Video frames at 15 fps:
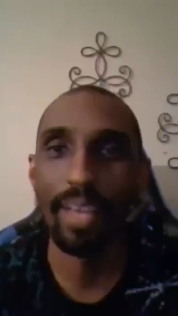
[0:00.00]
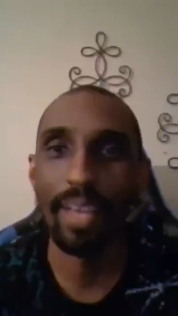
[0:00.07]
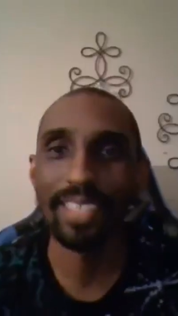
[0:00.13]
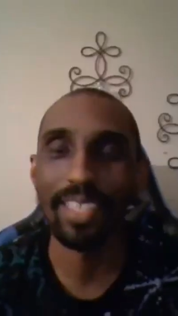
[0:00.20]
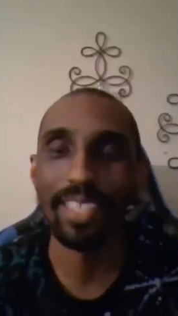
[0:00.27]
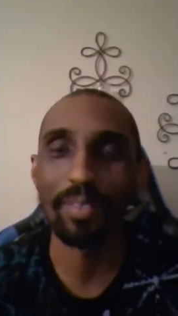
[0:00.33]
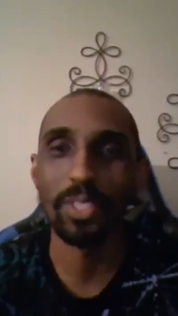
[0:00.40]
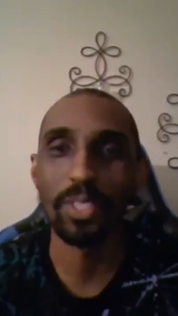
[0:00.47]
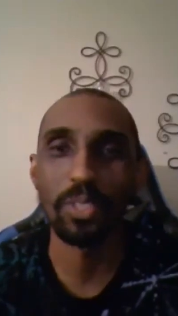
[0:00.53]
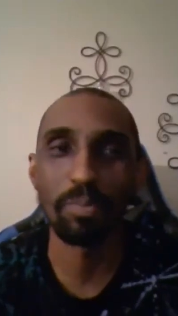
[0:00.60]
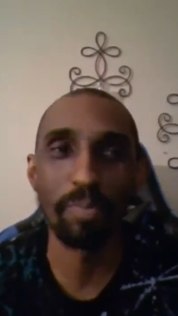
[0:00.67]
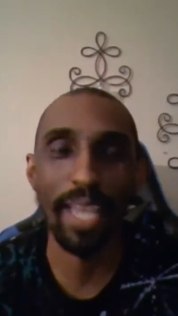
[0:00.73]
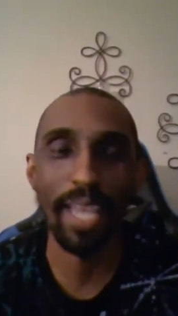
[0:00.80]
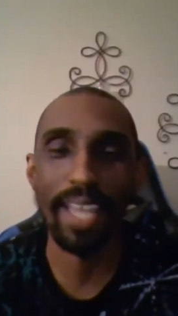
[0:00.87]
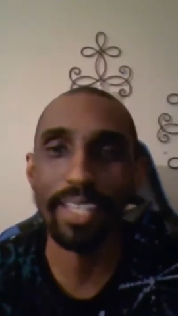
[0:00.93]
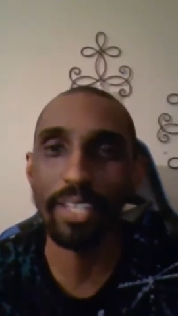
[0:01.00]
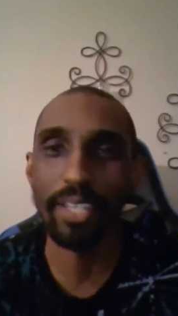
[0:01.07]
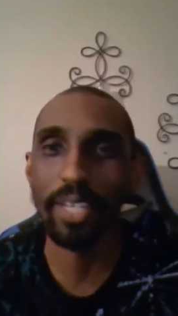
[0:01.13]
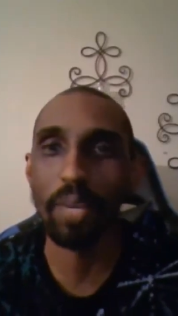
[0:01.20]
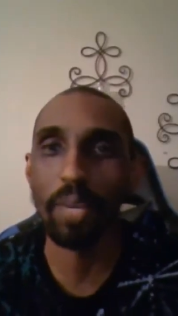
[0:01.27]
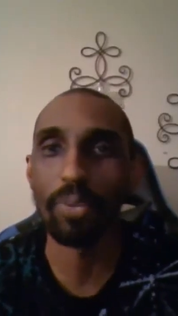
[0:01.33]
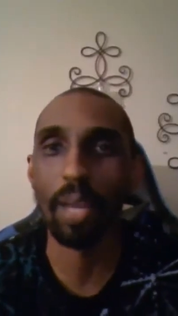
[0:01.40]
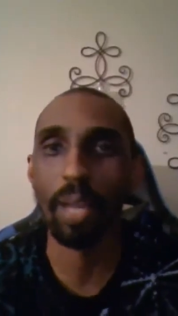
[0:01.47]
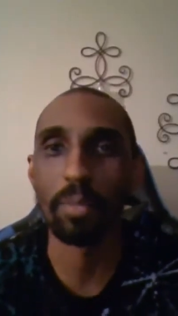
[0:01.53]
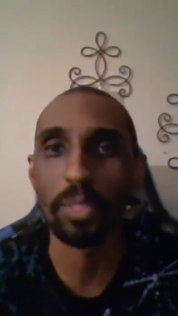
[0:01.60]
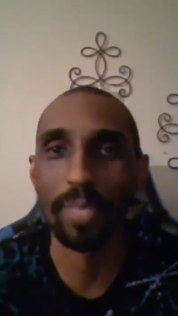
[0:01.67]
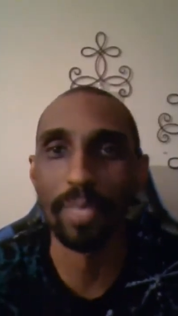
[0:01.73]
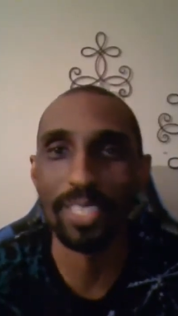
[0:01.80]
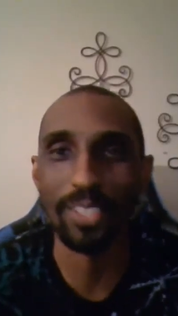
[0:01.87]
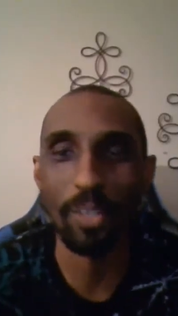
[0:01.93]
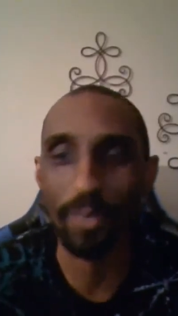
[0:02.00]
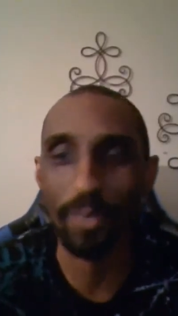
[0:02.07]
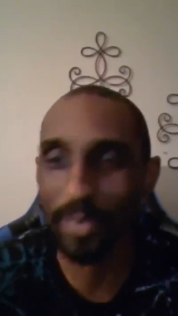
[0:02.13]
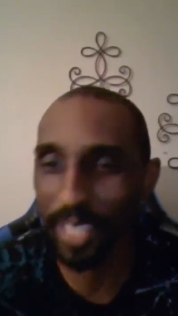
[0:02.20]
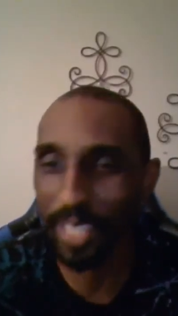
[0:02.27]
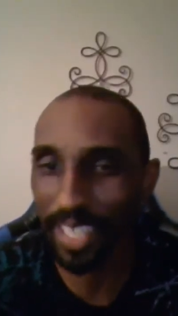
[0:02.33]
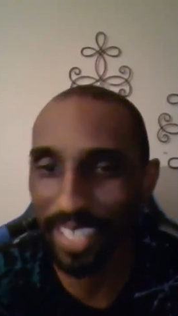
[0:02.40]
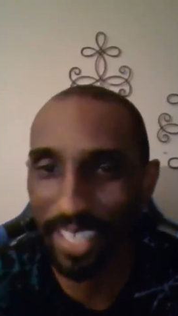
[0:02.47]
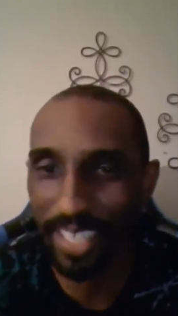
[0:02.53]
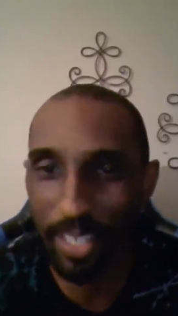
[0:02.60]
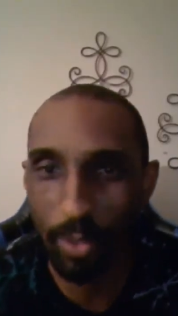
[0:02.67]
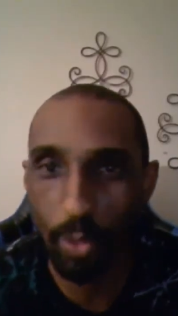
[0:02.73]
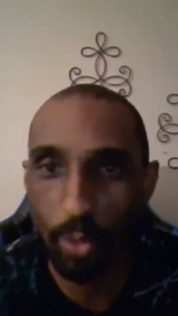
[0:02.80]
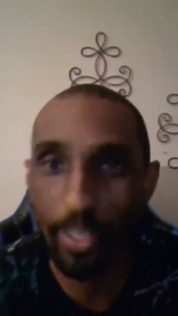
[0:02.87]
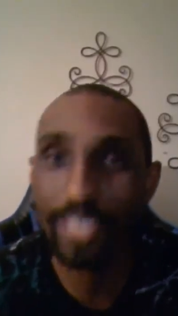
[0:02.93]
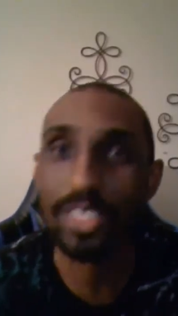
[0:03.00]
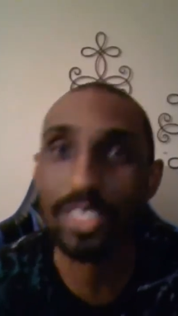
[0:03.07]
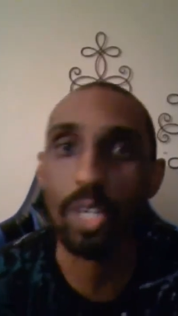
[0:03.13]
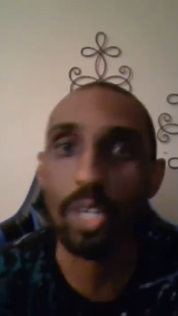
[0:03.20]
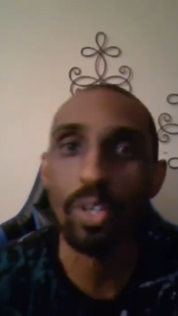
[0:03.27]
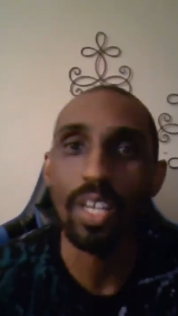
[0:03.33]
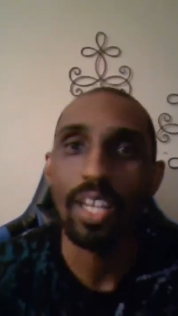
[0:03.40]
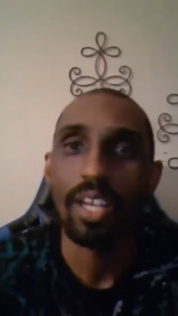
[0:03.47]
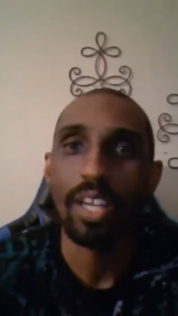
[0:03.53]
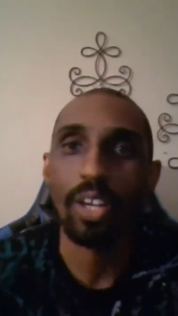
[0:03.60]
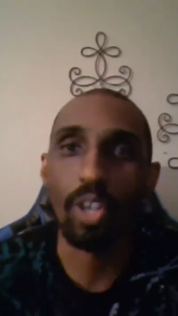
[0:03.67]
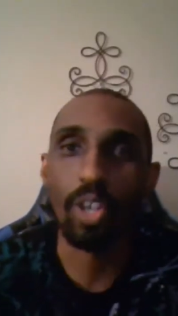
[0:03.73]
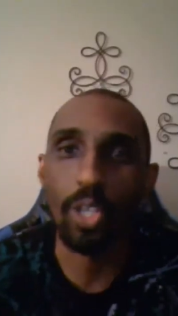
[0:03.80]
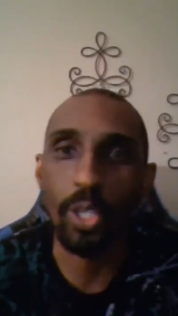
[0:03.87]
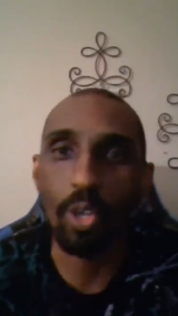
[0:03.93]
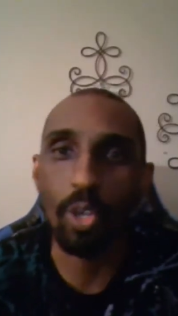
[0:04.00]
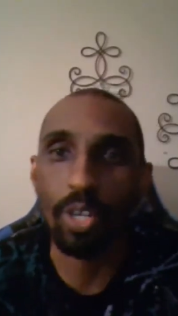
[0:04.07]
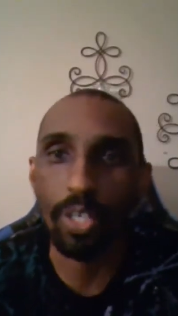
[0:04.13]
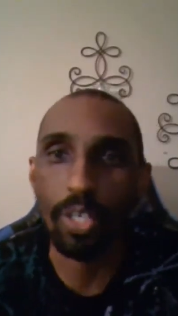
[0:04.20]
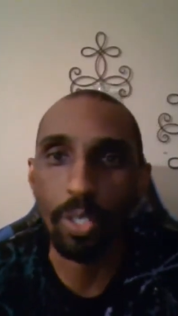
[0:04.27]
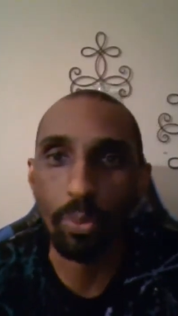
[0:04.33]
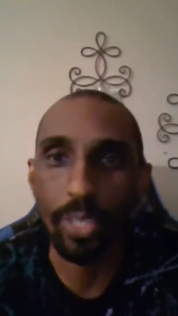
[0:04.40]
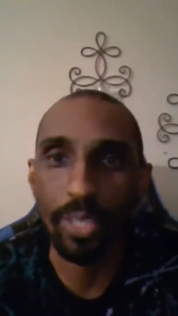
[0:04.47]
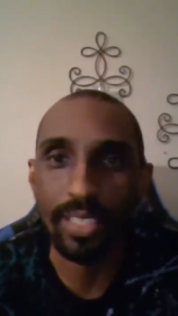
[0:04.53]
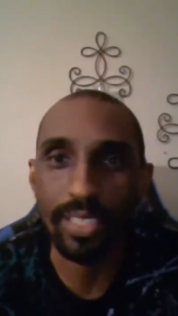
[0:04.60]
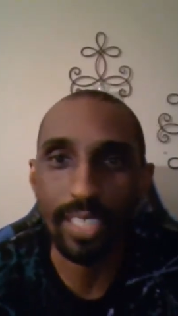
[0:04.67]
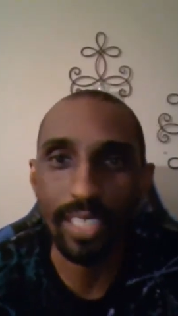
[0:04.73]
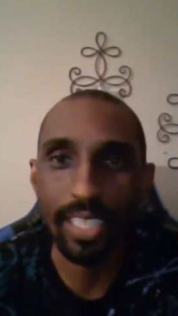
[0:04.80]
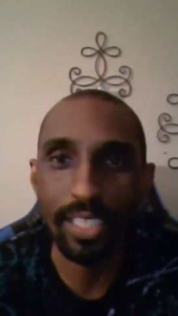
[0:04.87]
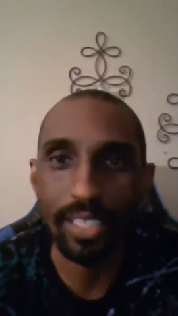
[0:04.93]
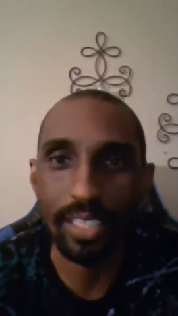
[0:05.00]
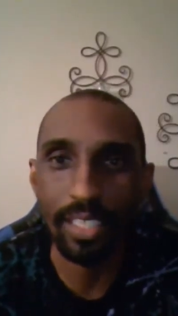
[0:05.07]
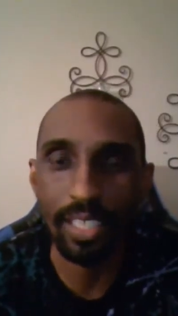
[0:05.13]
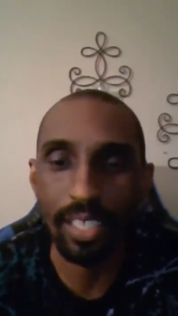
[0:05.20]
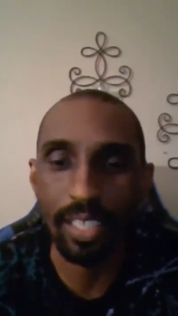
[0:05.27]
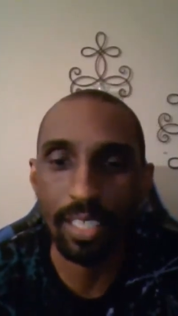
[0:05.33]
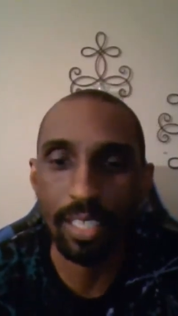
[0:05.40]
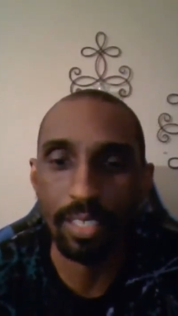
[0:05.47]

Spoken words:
man, I was having bad internet problems, man. So I hope I can get in real quick. So early on in your presentation,